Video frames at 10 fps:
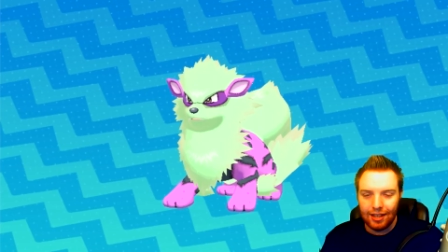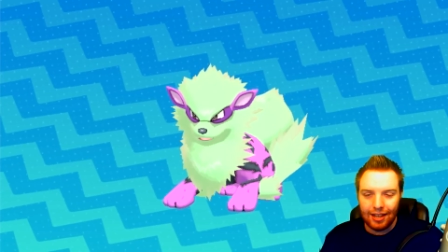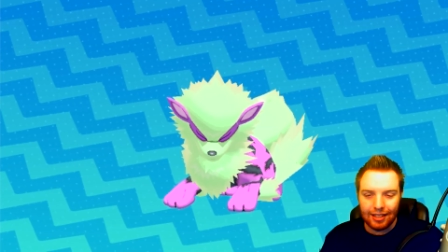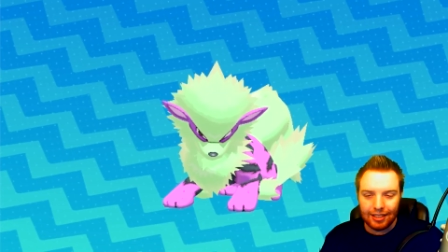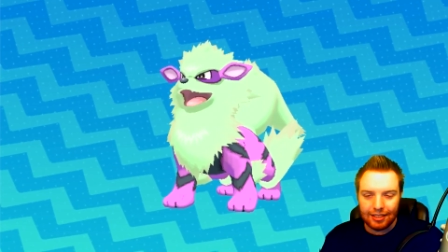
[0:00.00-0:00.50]

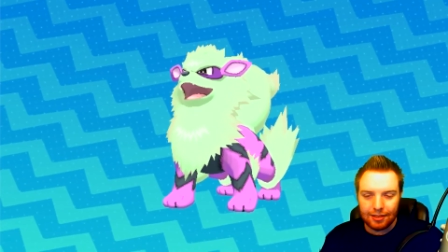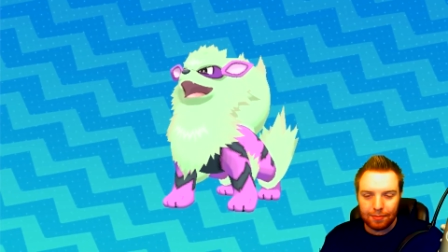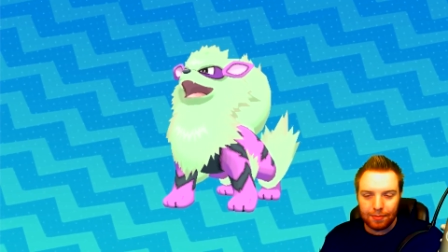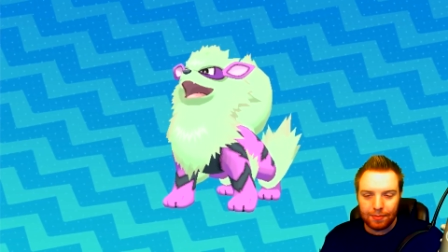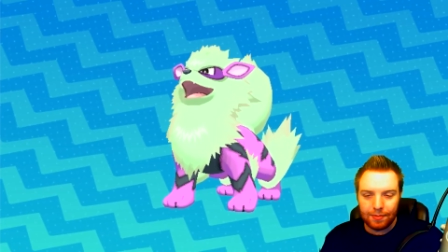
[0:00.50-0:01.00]
And let's...
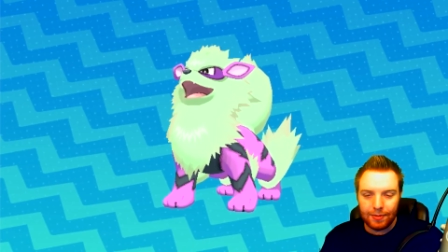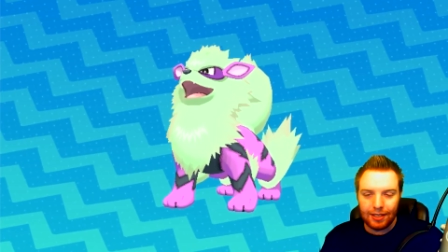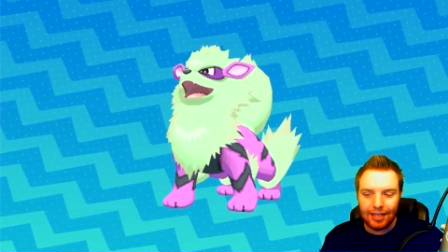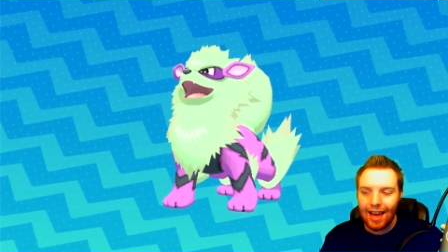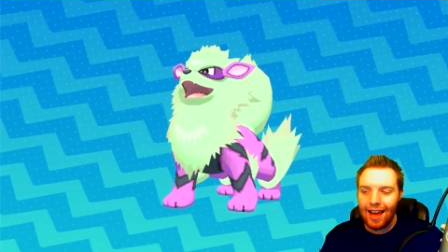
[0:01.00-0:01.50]

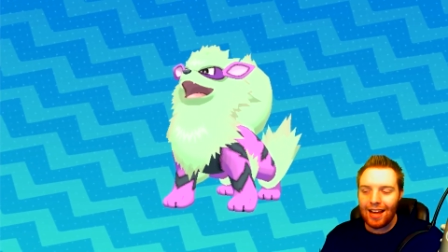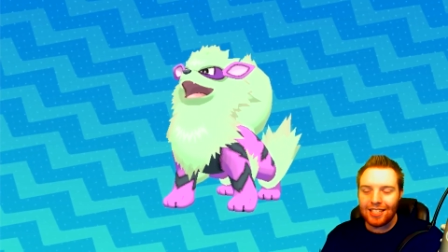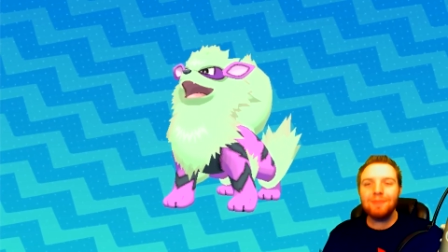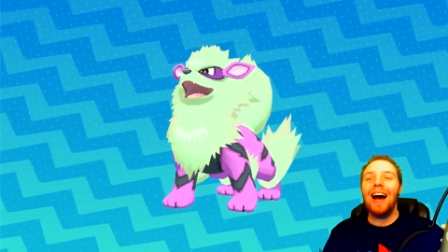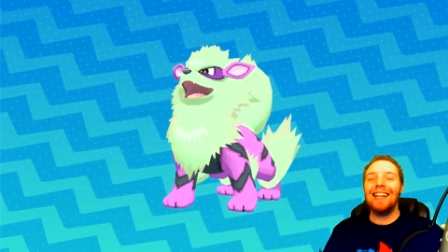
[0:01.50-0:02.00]
Yeah,
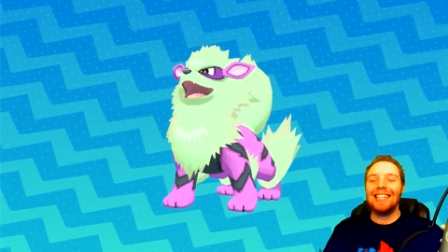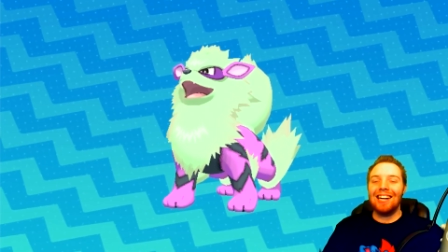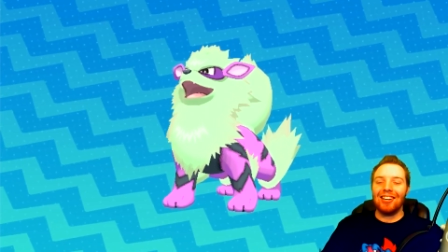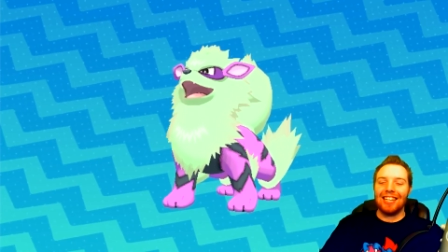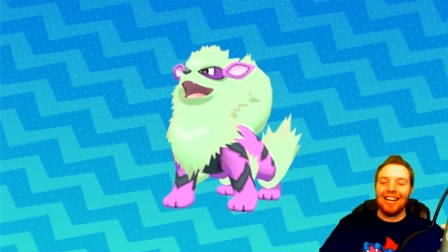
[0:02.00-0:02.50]
smiling
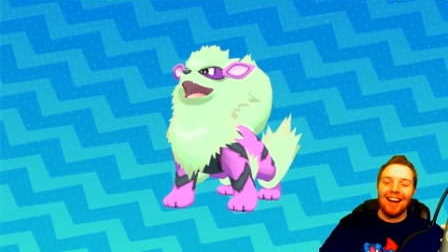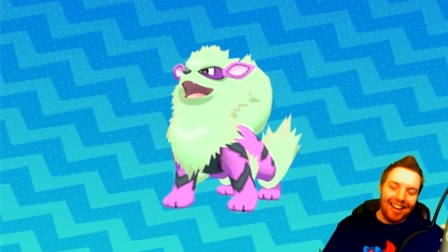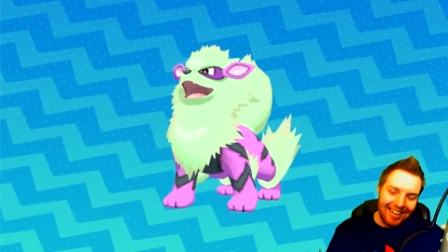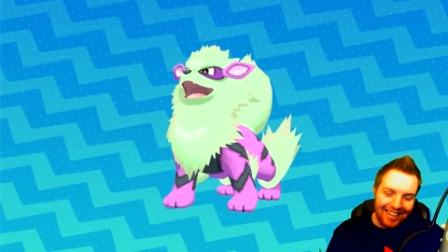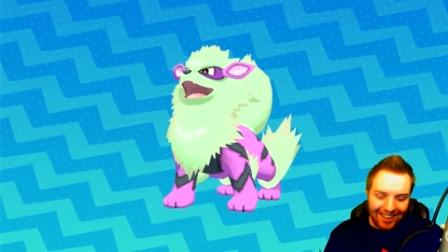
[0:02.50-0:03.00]

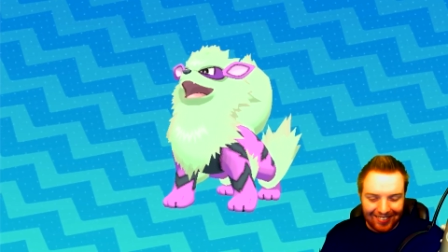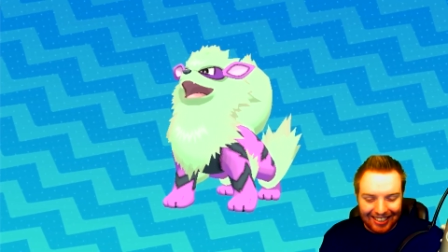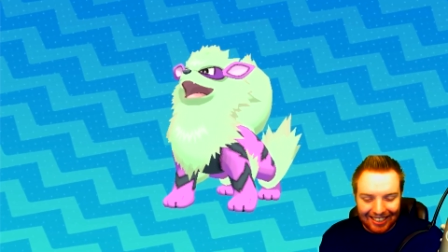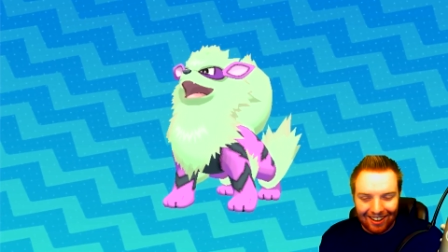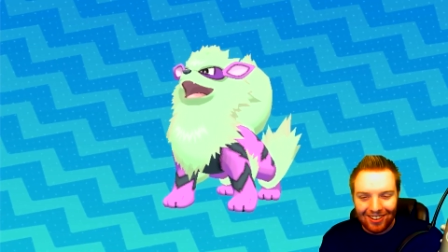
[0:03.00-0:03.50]
Arcanine. There we
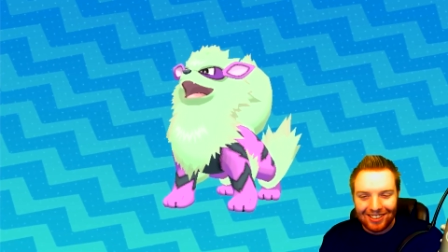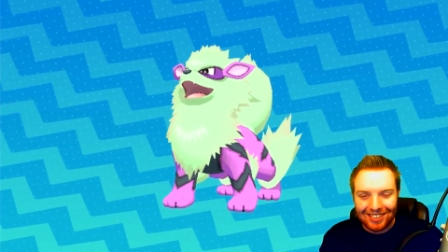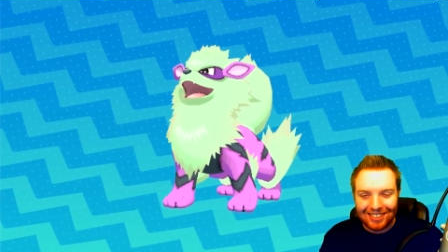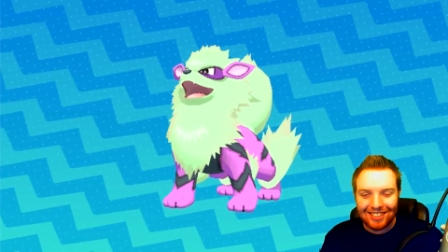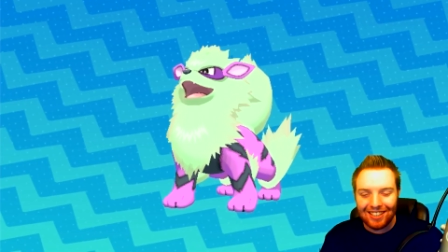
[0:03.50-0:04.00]
go. It
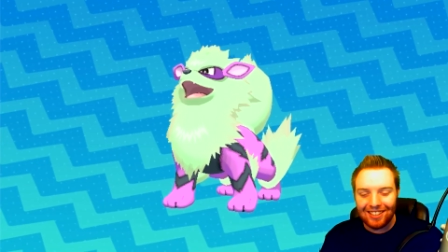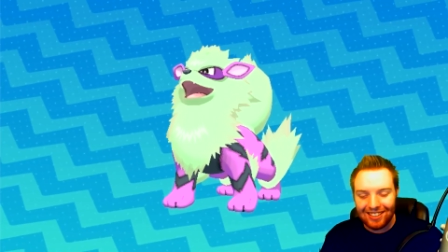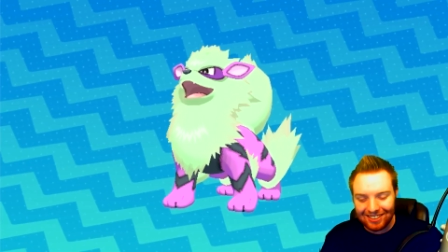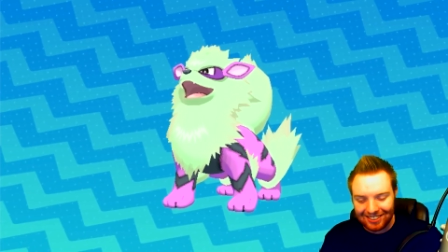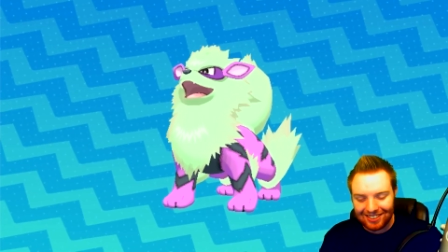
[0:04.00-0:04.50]
looks,
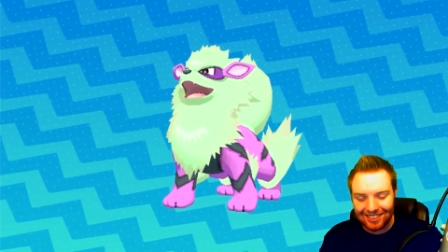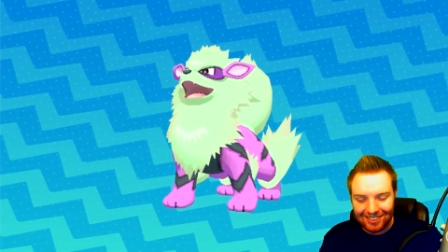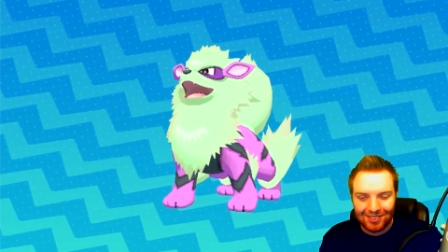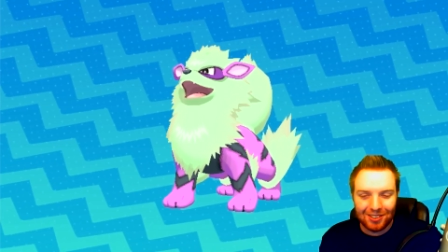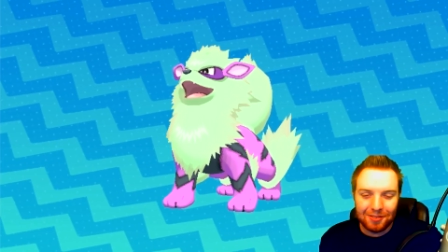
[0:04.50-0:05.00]
it looks
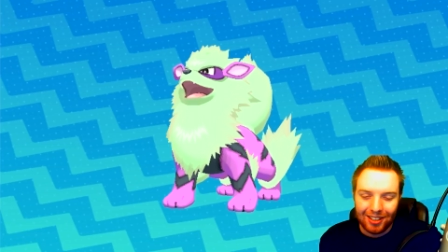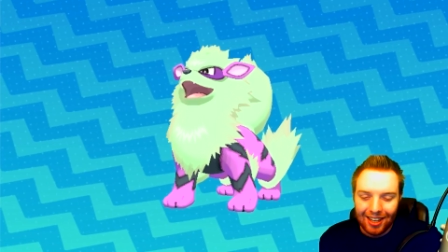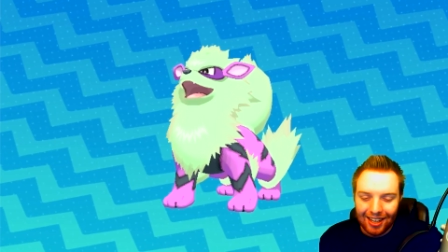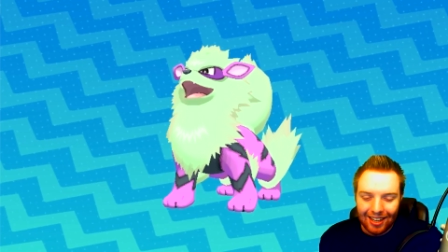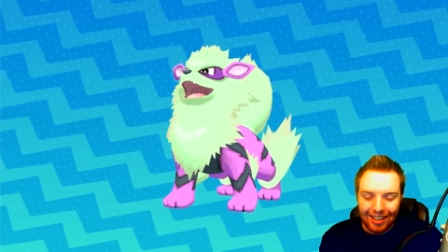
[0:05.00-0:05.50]
adorable.
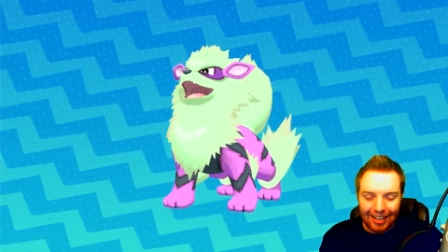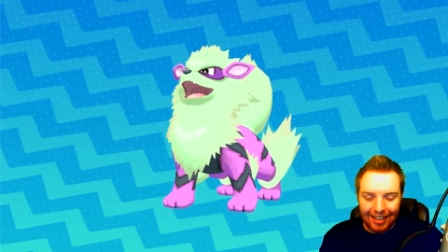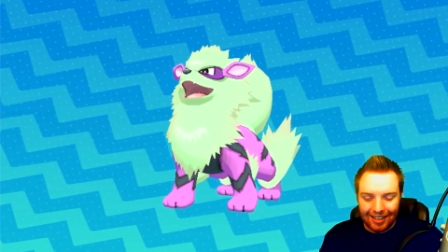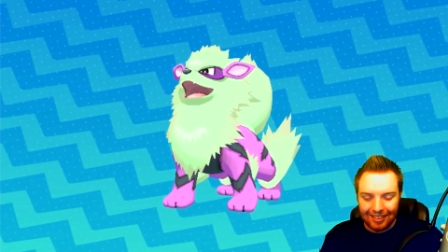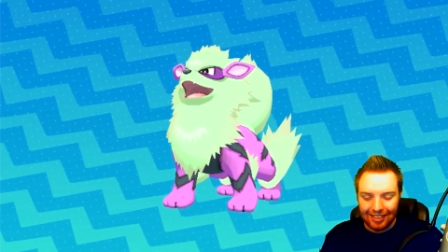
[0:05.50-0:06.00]

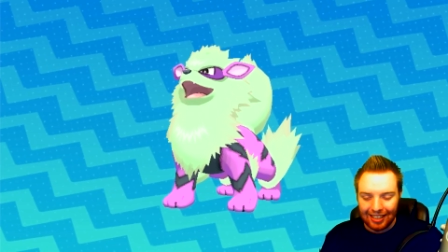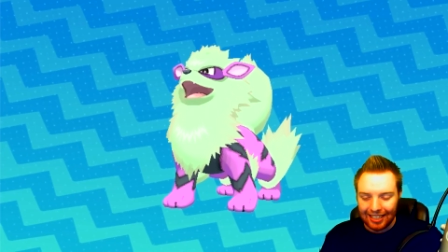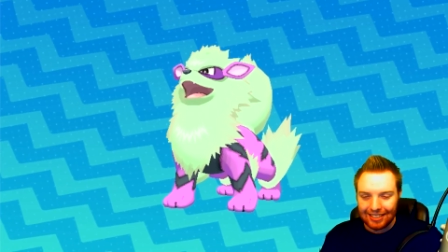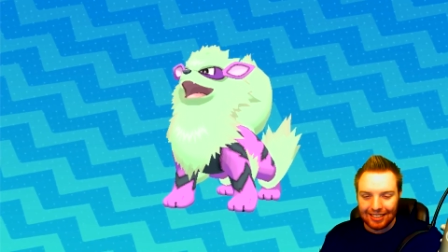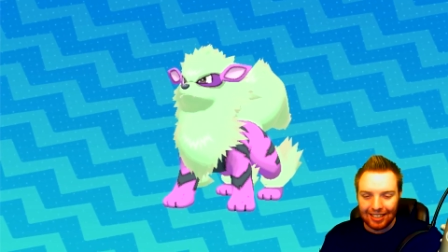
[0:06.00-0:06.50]
All right.
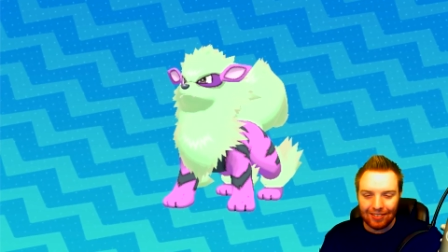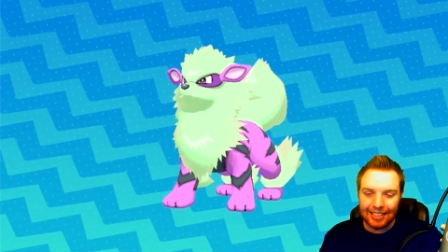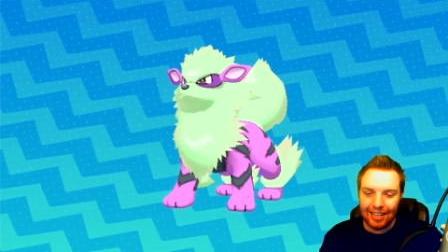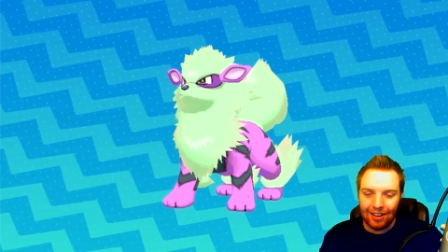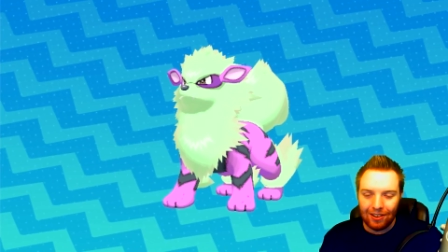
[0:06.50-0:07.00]
There we
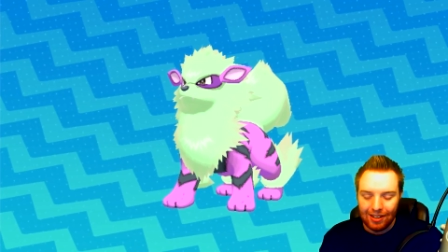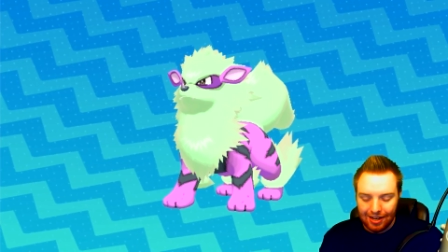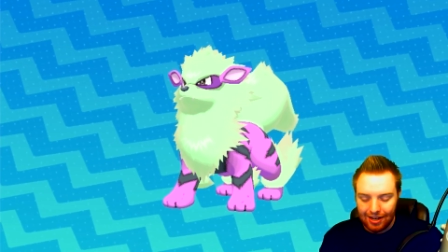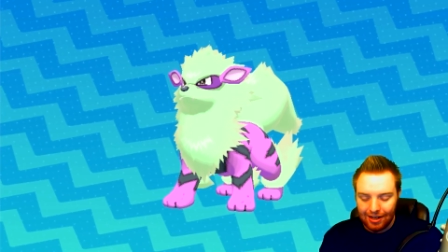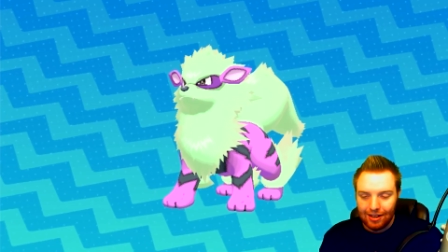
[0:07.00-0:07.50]
go.
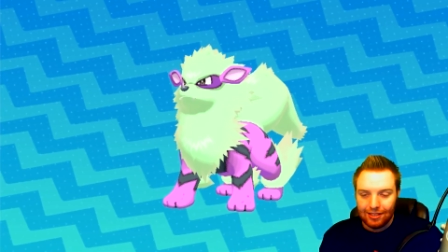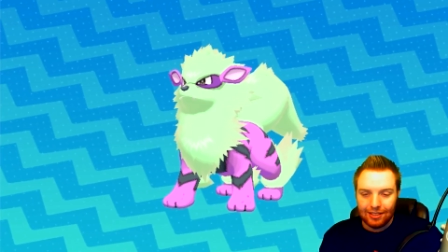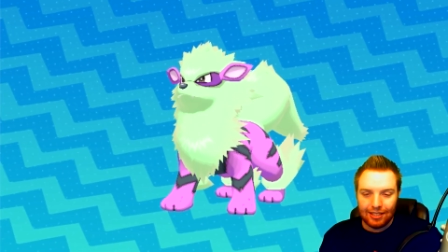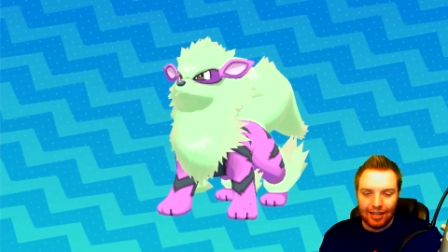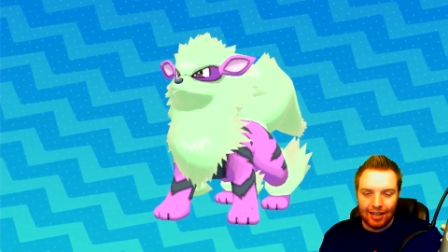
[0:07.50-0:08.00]

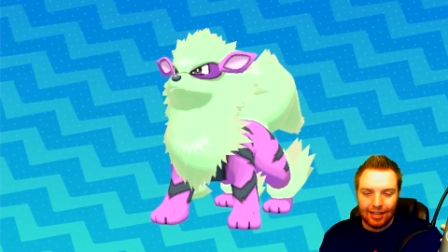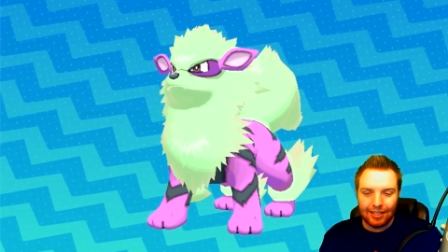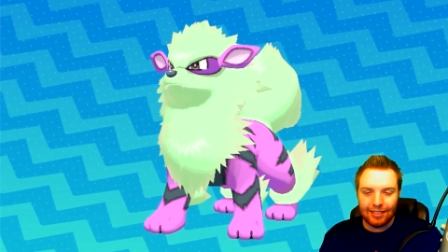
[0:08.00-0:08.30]
Ah.